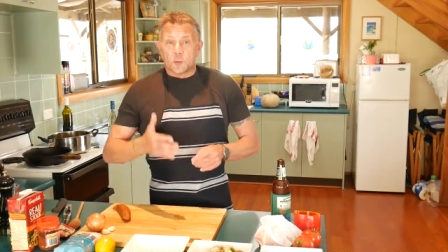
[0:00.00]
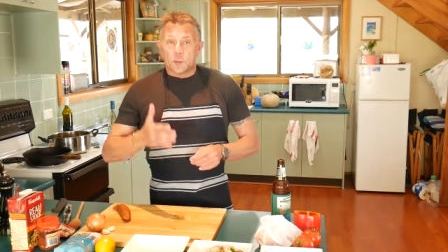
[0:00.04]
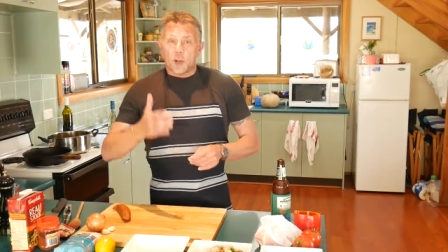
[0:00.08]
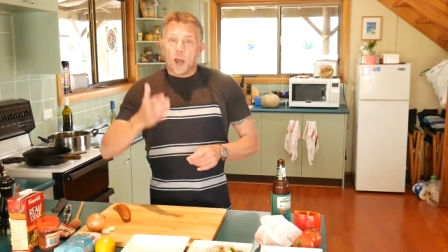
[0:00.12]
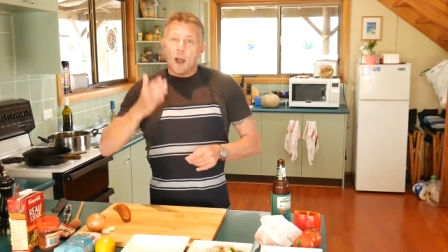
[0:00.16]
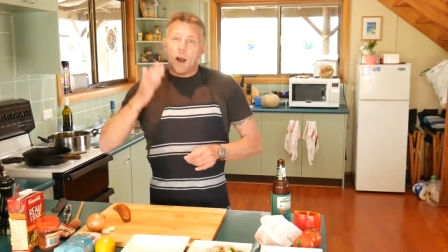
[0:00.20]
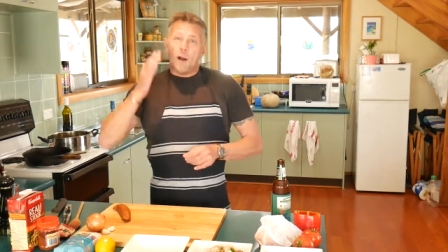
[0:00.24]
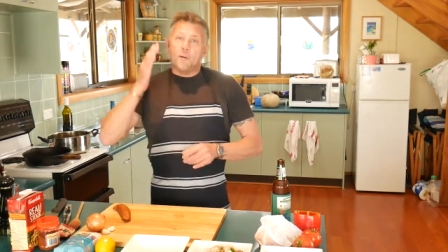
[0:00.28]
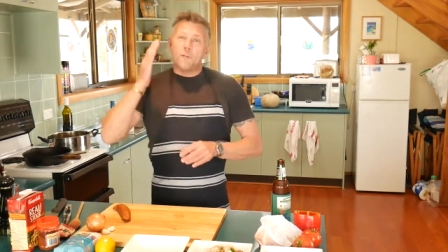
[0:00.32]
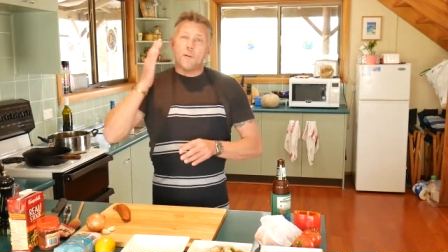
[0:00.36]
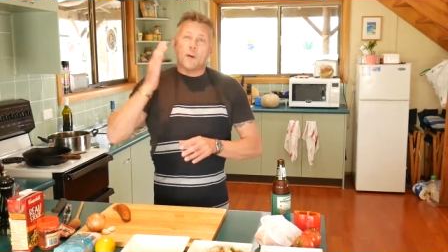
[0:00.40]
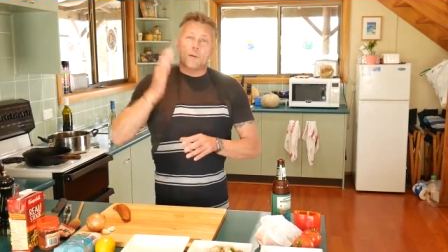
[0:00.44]
but
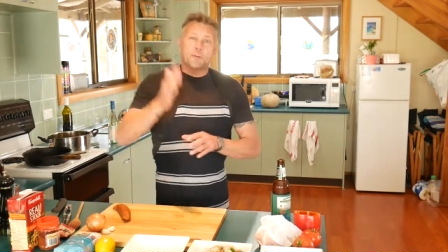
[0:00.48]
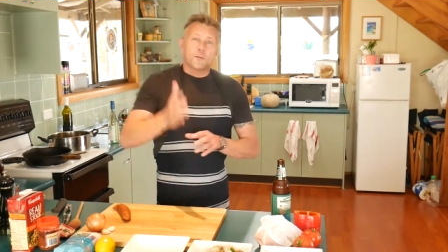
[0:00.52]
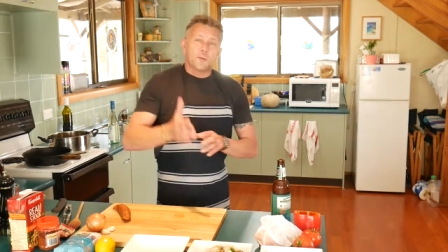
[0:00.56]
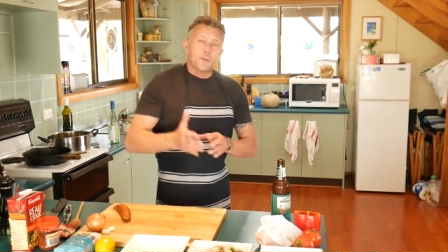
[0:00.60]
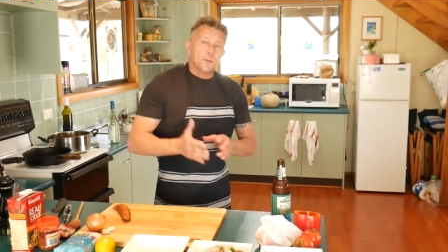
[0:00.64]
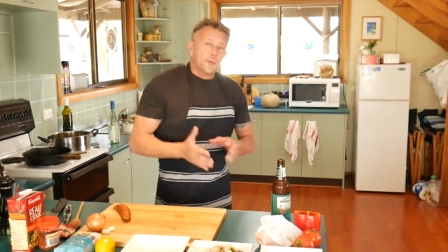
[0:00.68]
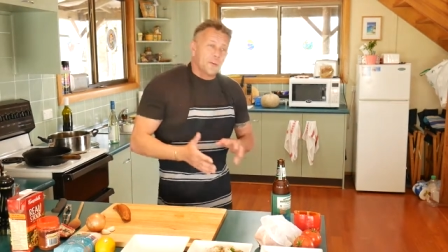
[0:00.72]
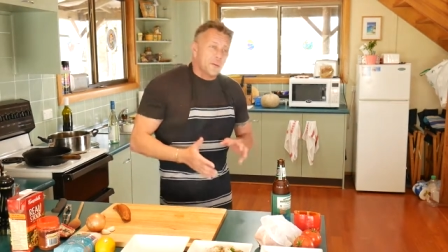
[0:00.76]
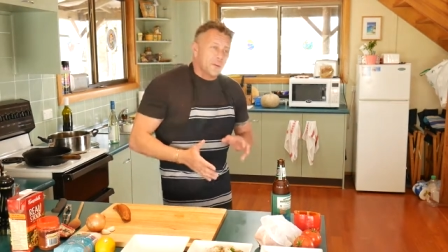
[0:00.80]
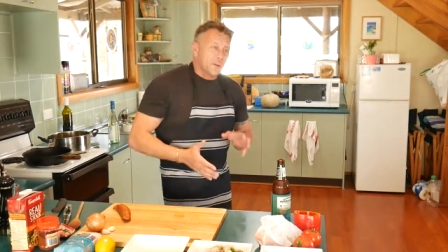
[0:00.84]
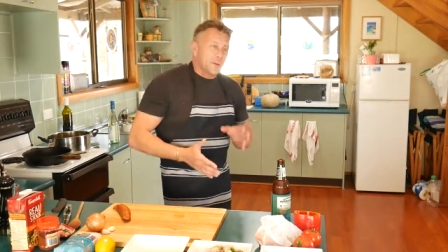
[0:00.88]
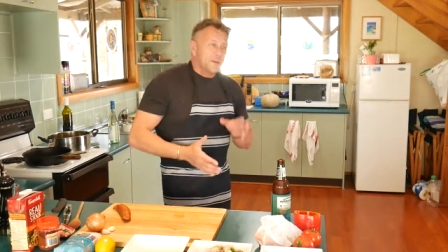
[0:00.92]
halfway
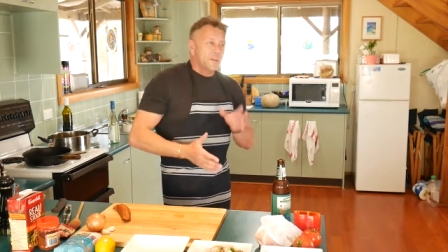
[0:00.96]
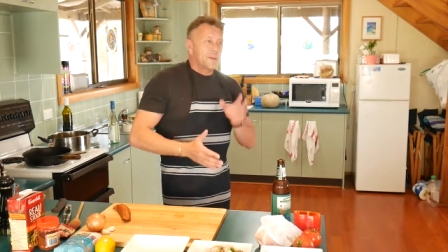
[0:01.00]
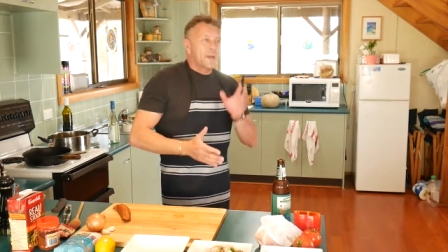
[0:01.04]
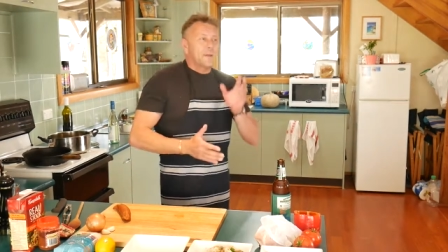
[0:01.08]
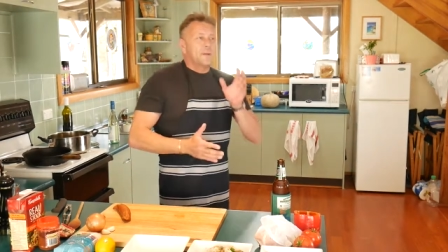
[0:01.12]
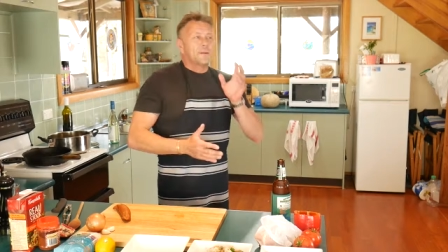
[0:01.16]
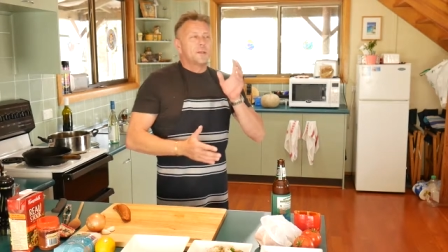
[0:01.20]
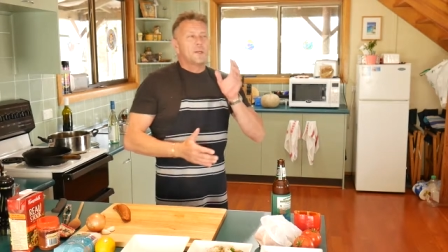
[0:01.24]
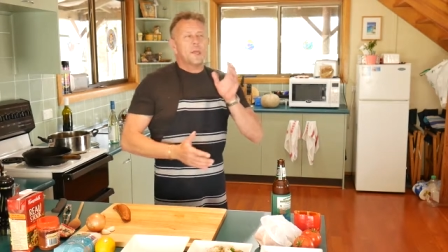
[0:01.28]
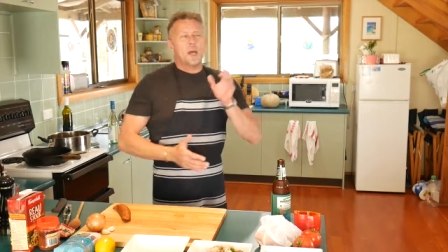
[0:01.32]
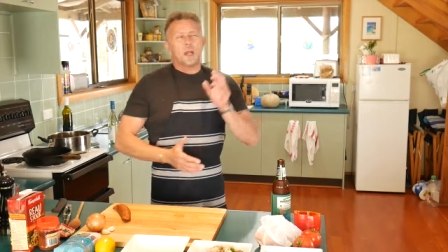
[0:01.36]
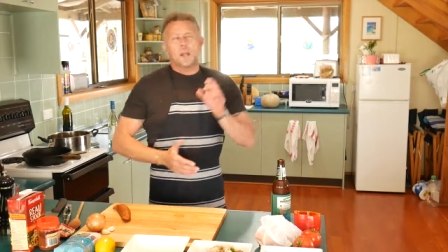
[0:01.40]
through it, and
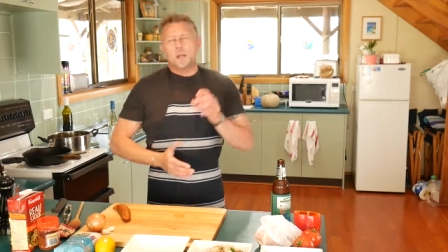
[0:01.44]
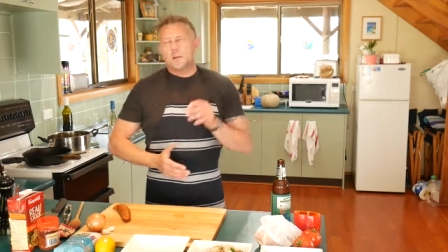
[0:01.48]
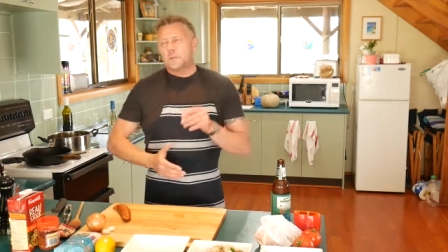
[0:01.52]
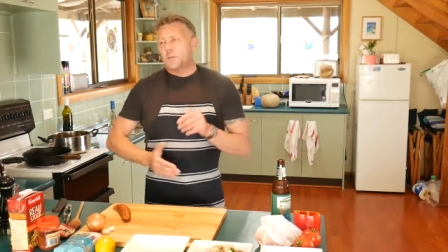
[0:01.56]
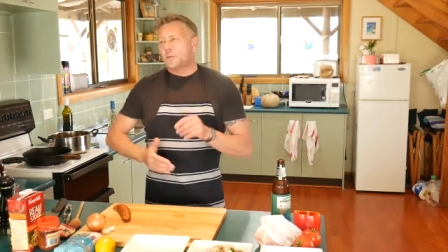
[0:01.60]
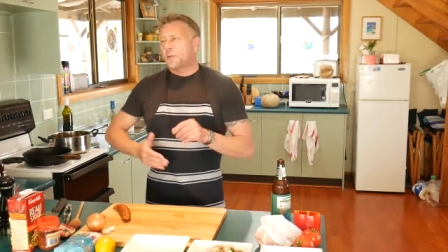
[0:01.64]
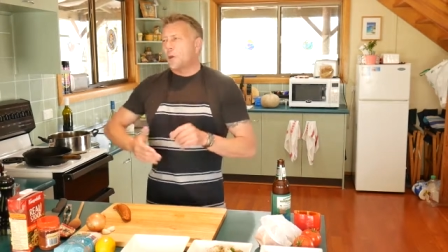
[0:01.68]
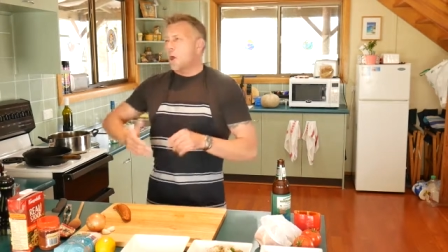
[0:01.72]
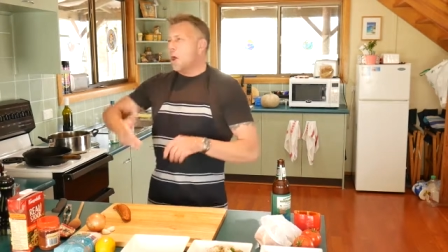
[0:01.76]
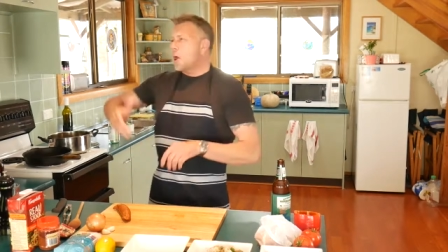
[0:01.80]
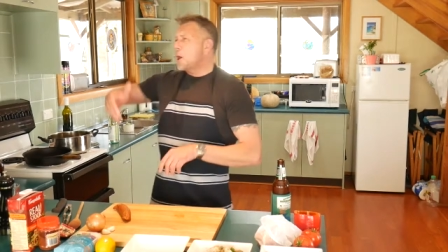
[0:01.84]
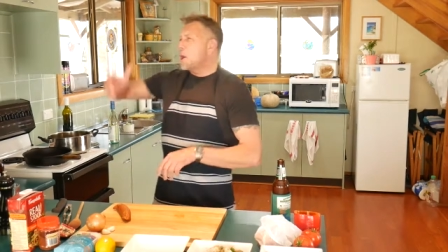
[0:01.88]
they
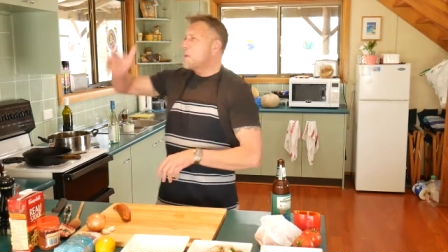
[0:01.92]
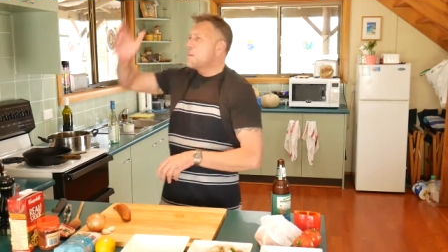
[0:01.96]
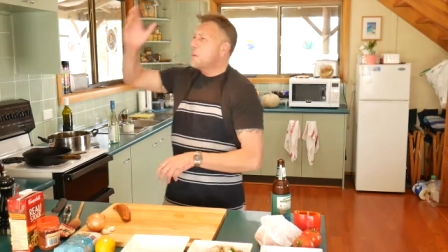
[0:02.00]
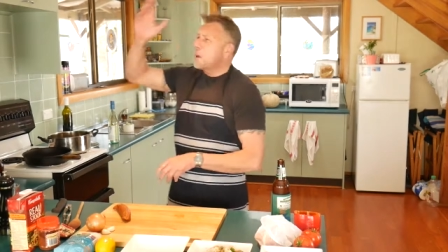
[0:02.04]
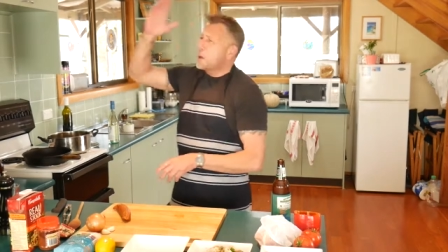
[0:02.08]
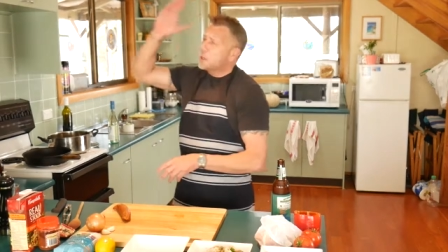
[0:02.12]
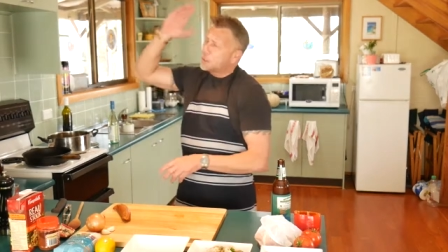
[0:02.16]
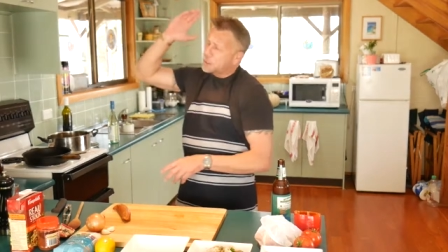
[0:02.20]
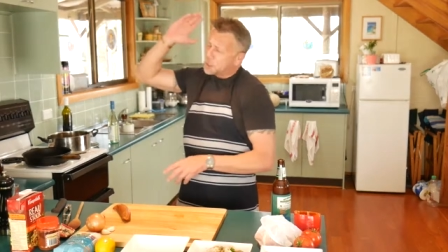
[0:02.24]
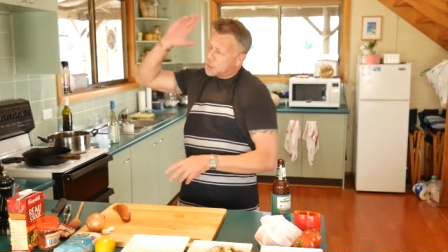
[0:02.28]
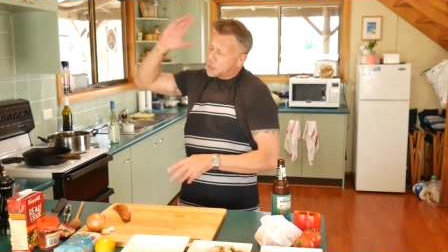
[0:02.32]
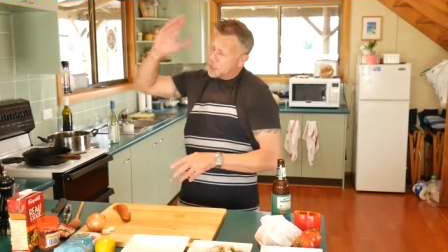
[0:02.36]
yelled 30
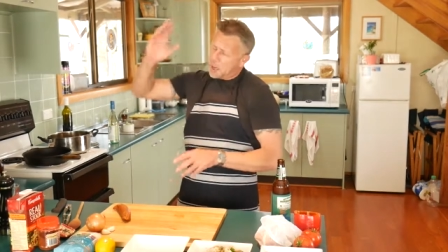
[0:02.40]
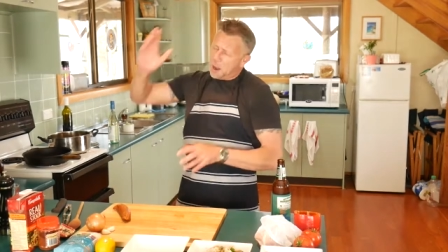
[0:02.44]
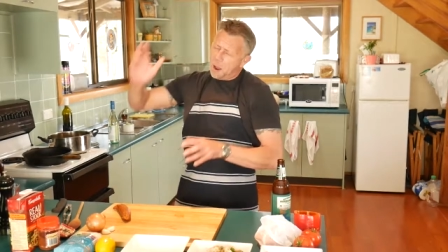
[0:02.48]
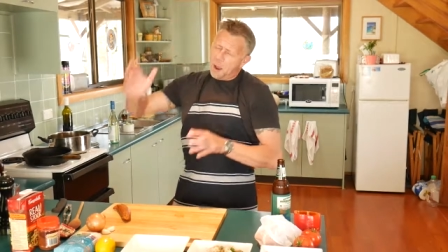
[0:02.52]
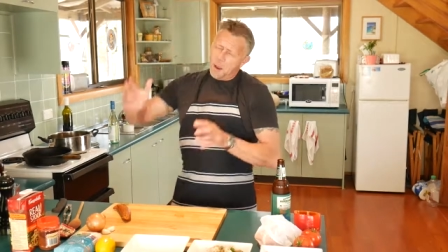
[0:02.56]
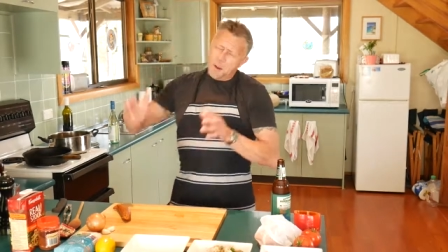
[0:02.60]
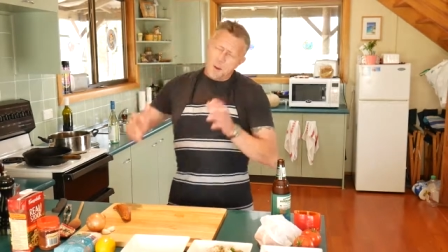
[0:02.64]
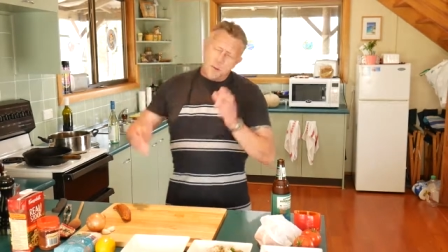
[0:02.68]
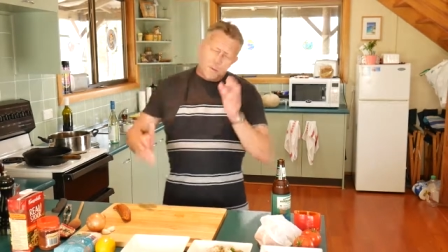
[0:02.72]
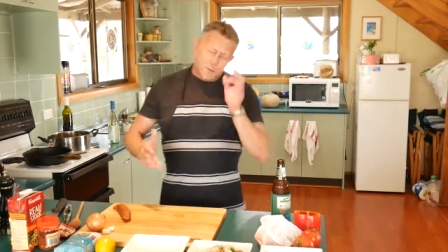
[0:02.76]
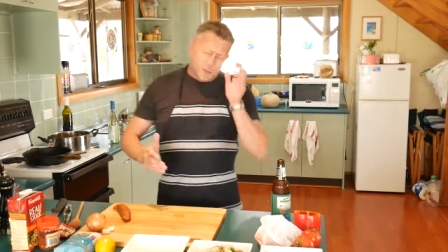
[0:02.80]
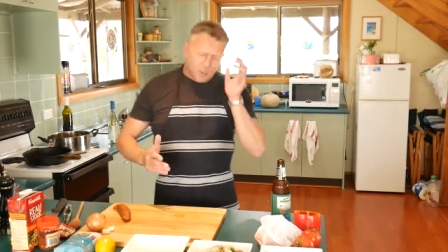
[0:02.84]
minutes to
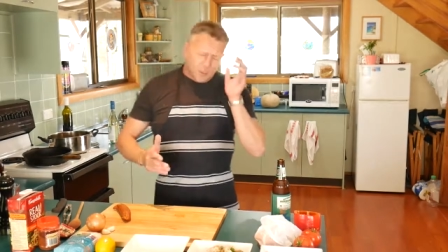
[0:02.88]
go